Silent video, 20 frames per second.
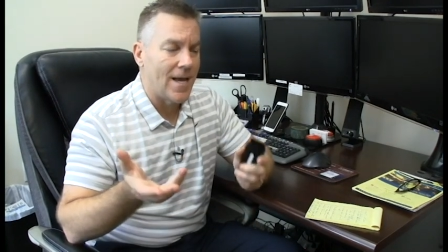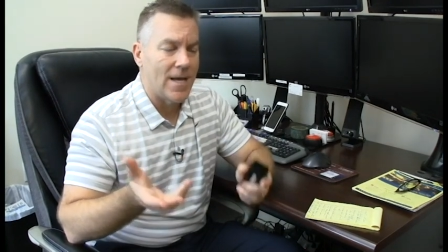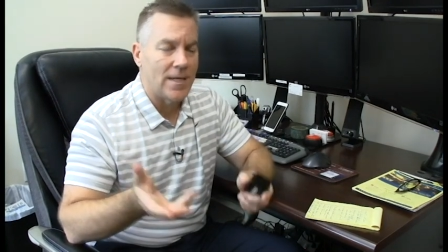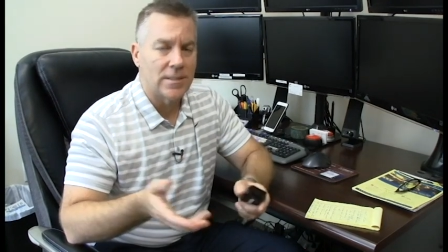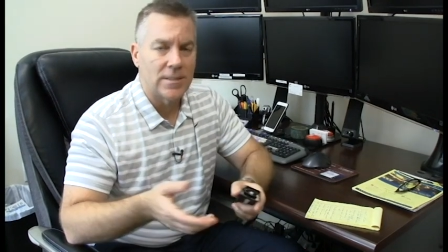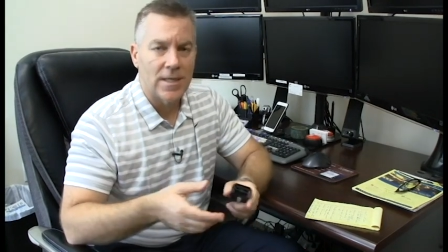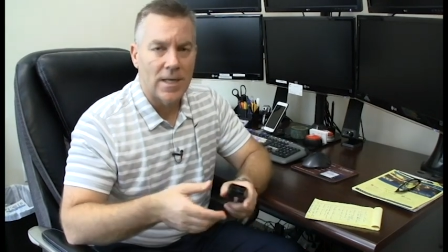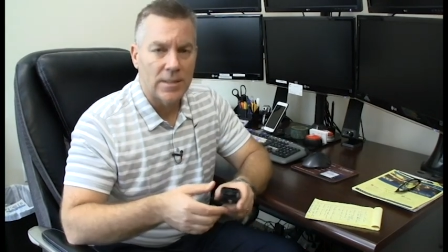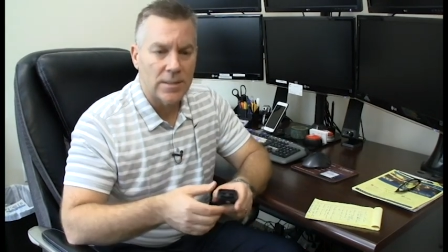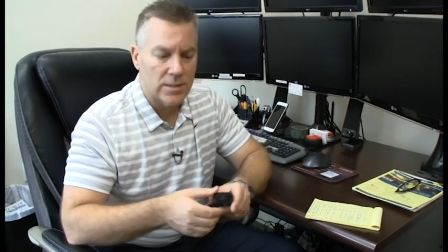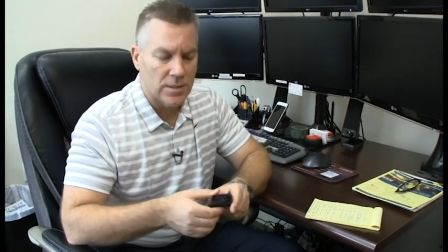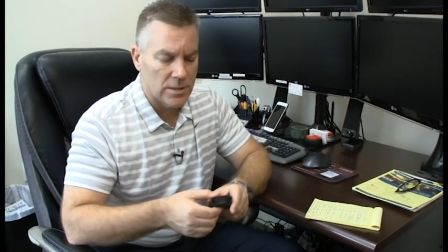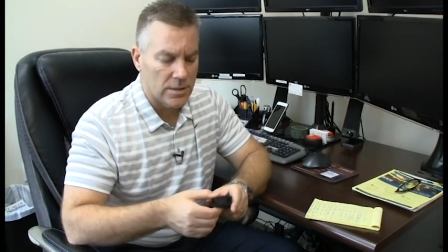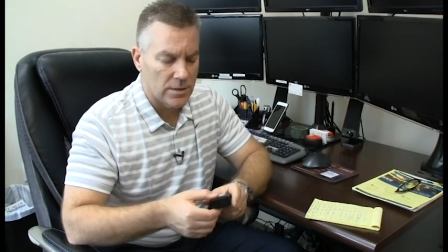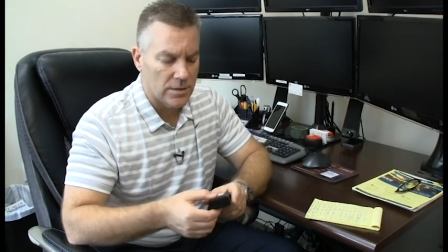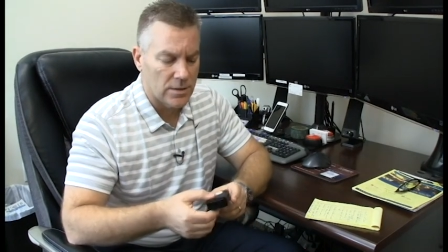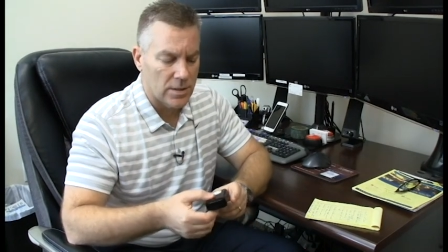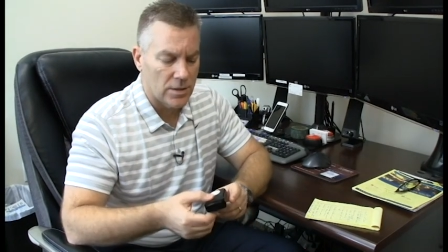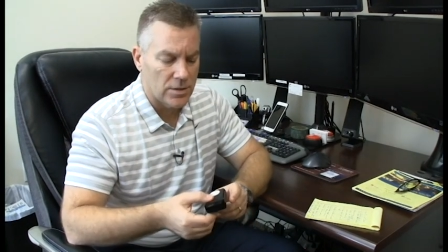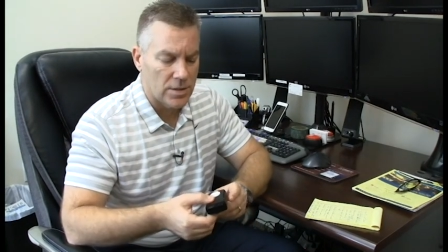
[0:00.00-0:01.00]

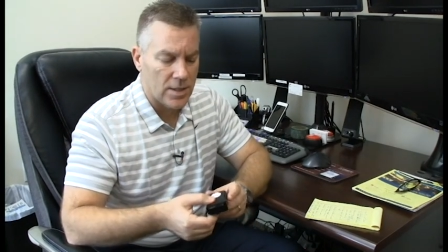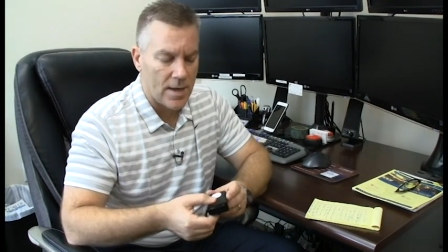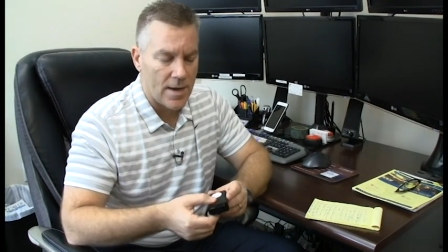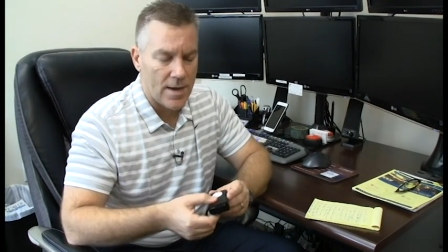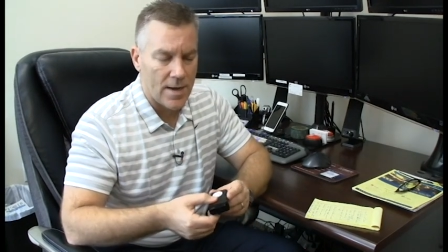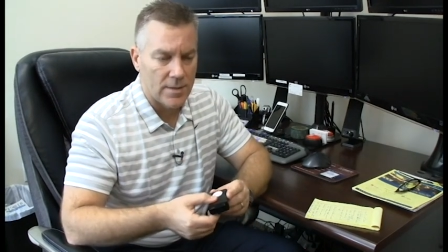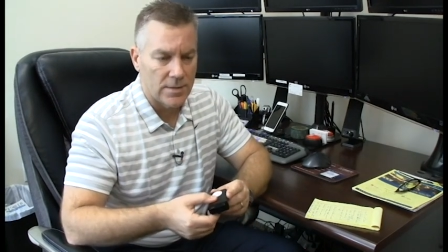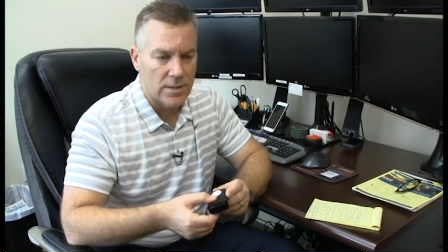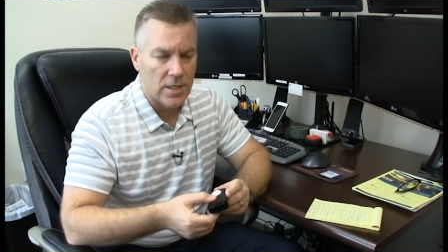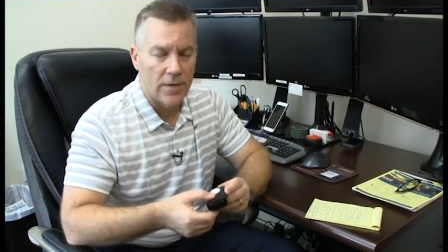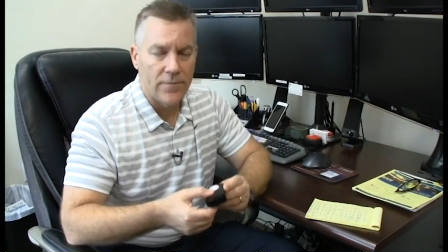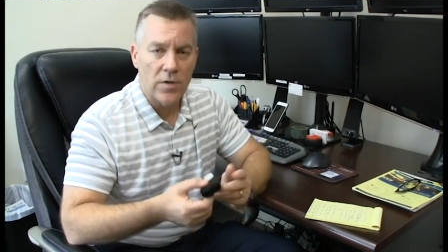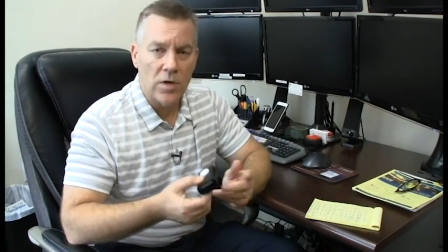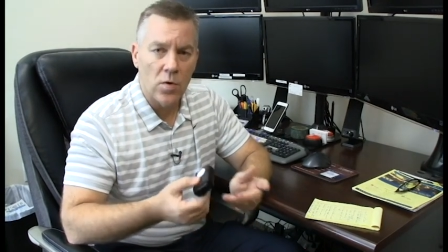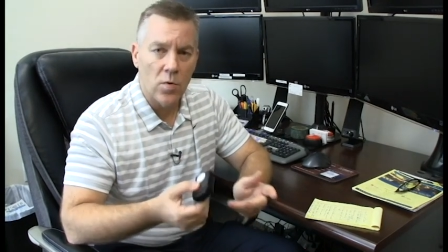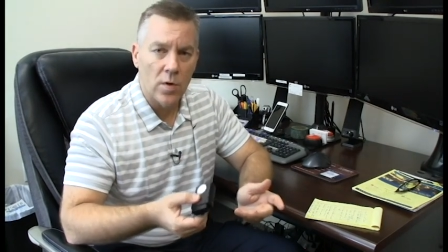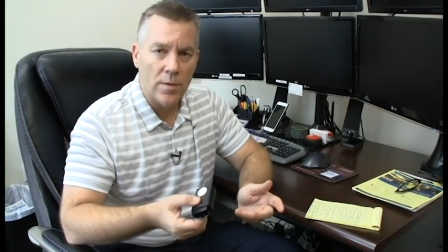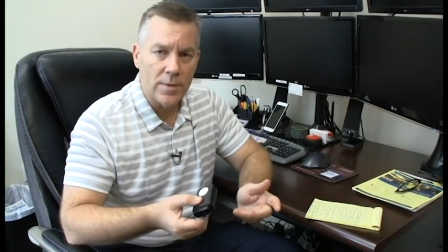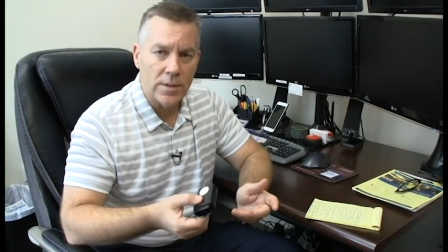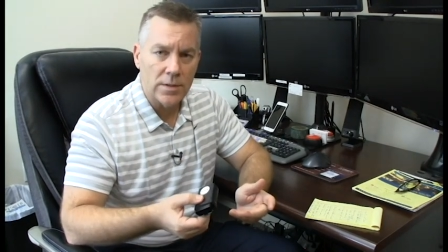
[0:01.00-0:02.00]
assets, such as heavy
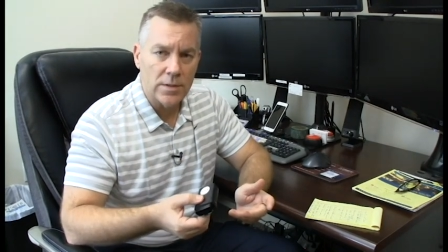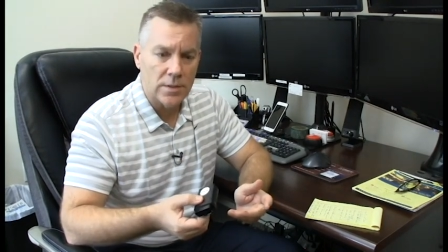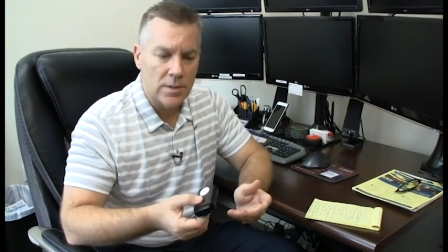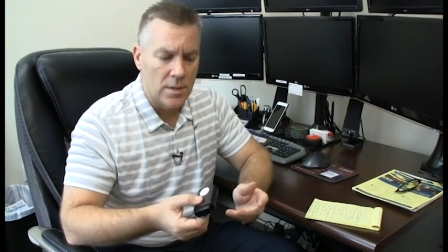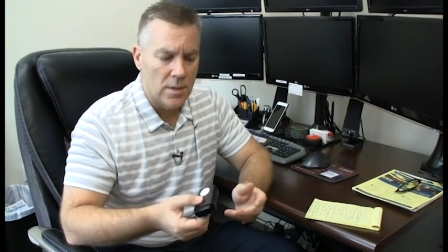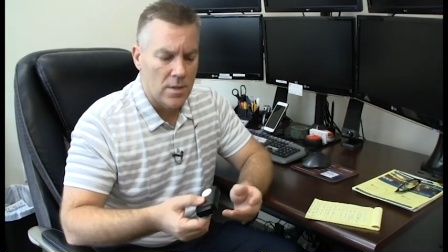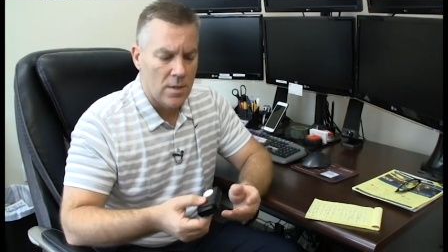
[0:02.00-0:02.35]
equipment.